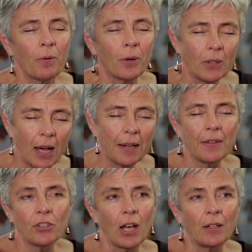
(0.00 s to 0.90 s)
for a lot of
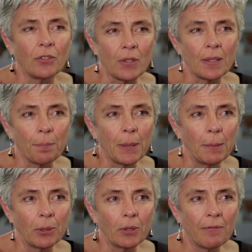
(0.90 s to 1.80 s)
the challenges that
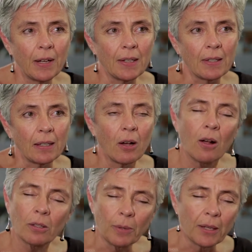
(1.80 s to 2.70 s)
people are facing
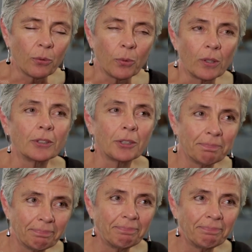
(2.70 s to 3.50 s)
all around the world.